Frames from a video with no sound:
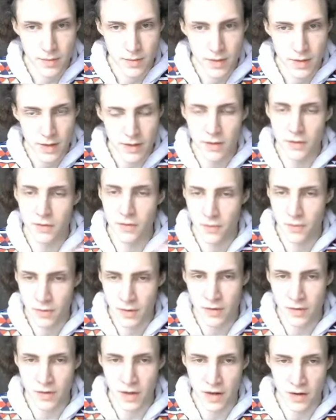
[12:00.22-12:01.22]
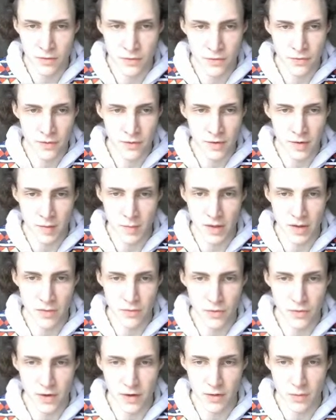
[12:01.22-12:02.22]
And this kind of seemed to
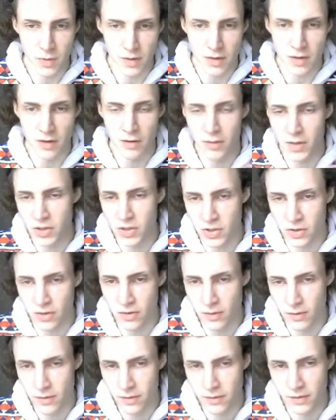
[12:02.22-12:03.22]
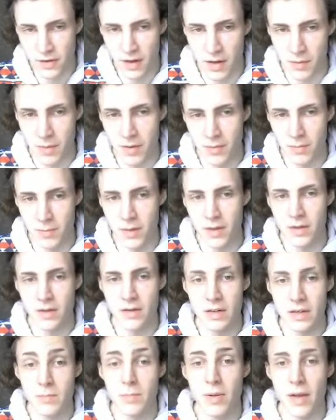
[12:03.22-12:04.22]
conflict with the original statement,
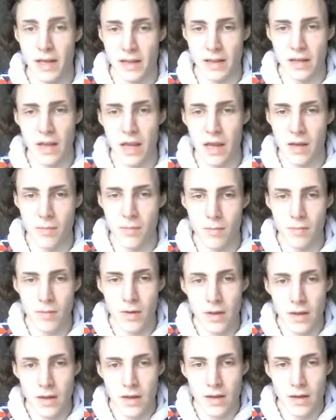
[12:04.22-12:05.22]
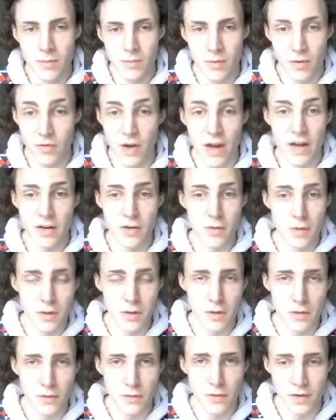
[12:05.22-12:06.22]
but did playing the game provide you with
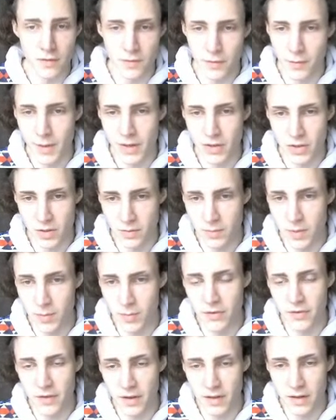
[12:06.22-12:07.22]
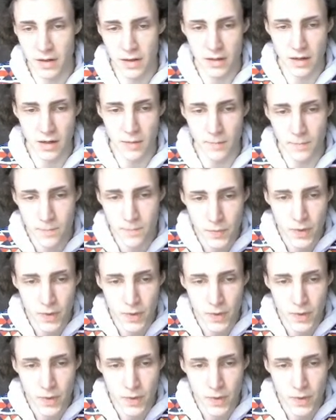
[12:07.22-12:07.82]
useful information? And people said that it did.